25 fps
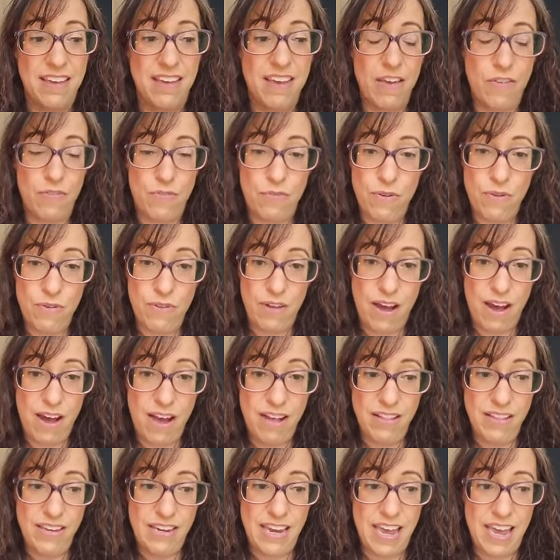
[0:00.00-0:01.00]
get through the
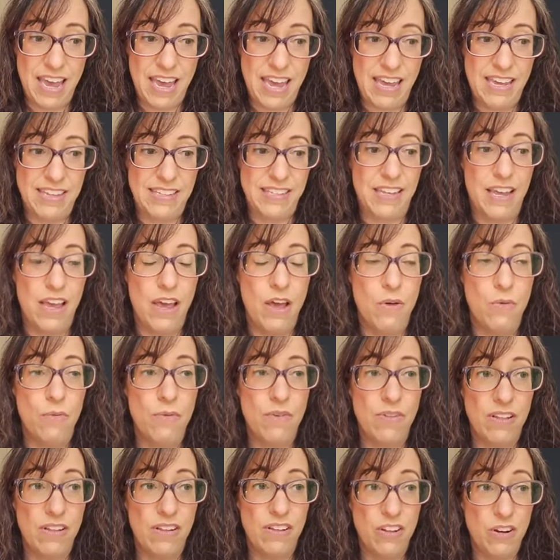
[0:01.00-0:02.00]
holidays
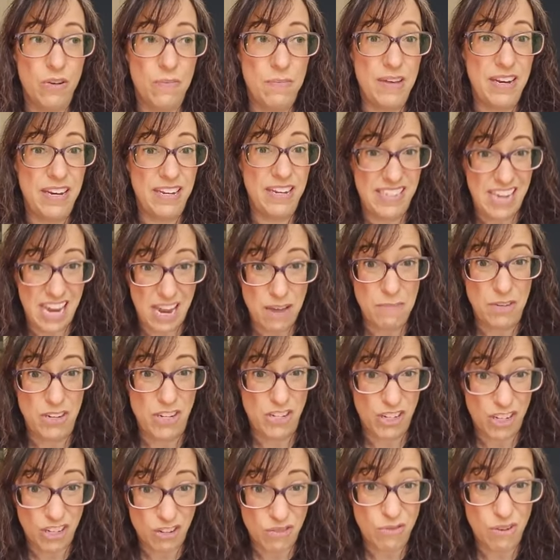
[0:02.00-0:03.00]
with a little bit of
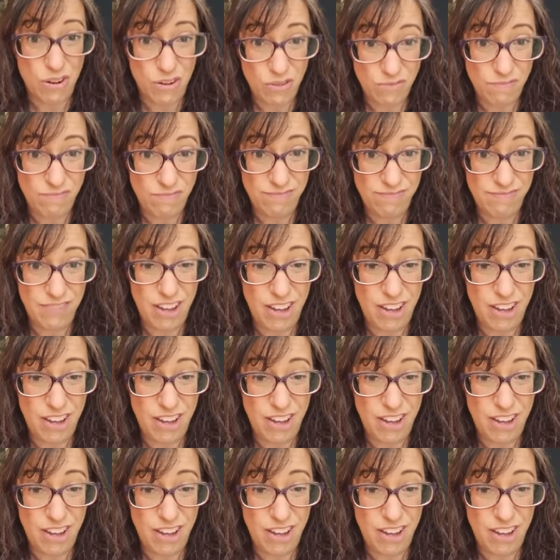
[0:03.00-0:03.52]
damage control?